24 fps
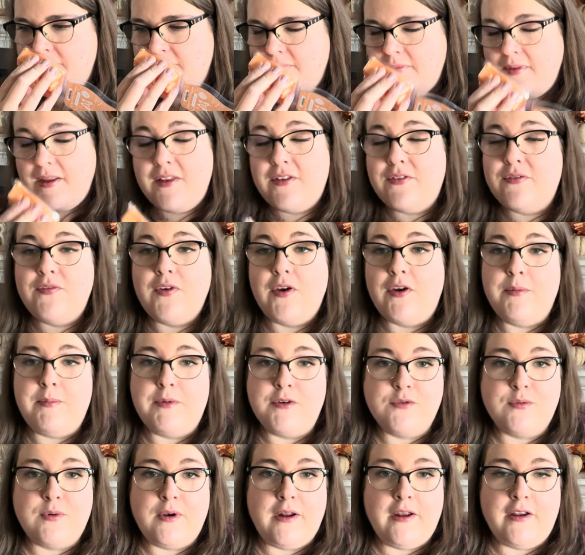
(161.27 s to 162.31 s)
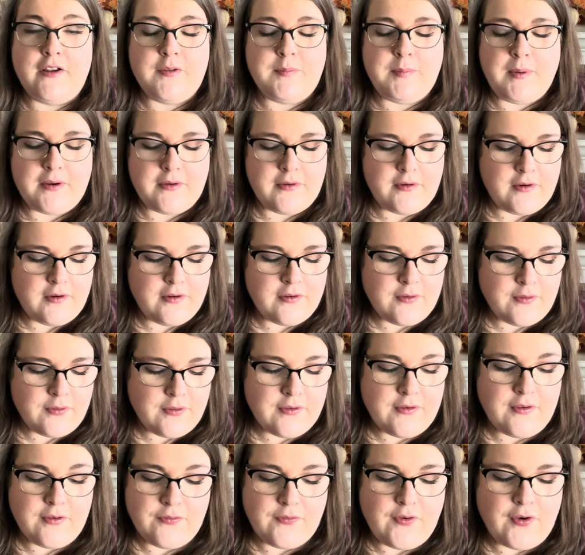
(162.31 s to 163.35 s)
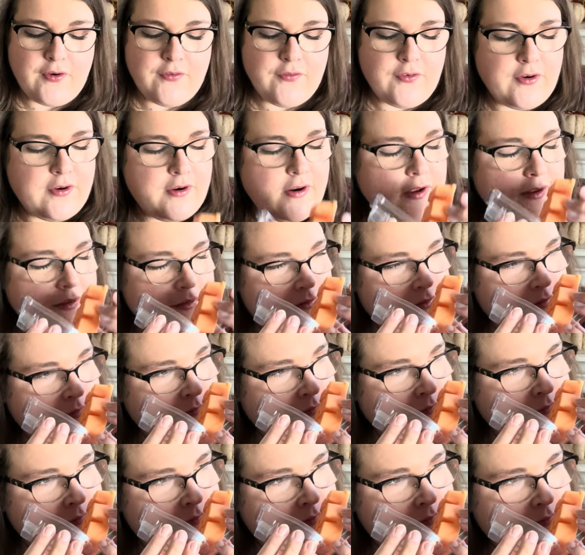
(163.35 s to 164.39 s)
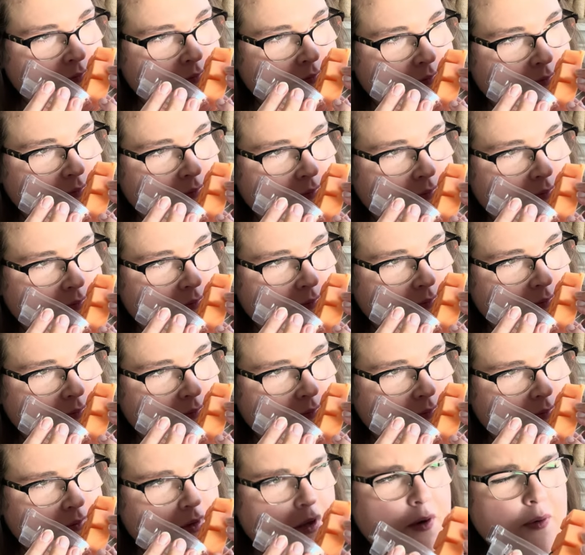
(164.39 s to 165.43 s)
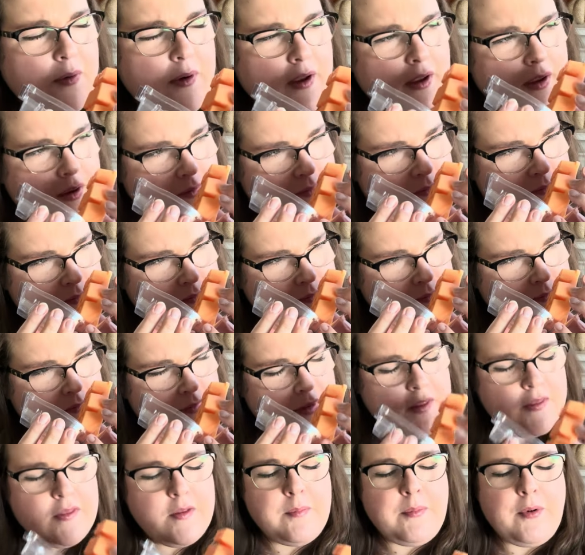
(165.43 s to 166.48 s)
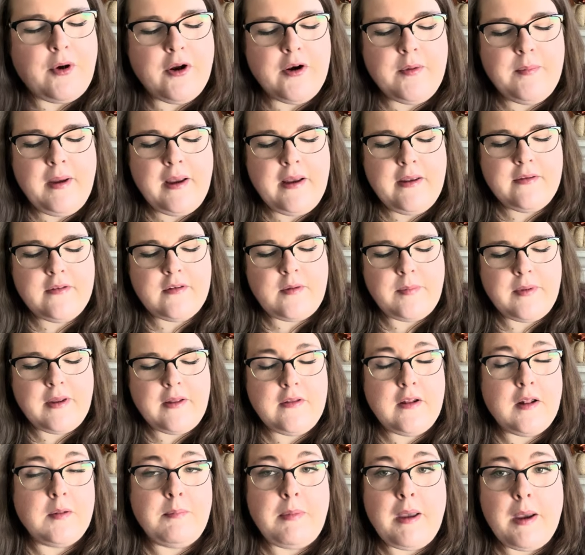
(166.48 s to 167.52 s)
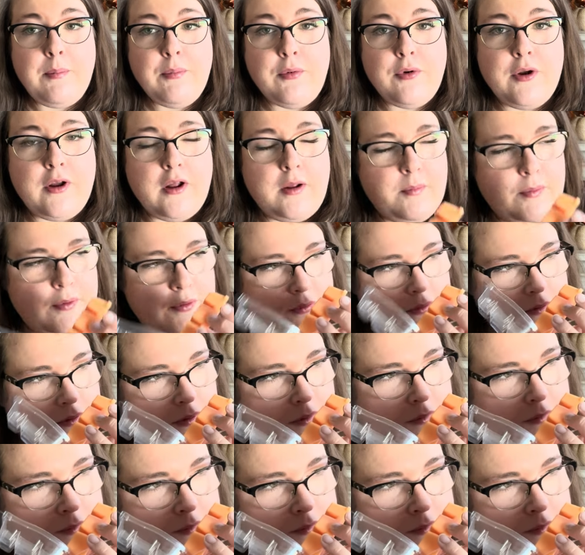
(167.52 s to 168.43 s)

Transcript: it's very much what I expected. So this is very, very nice. Okay. The bottom has something a little peppery almost.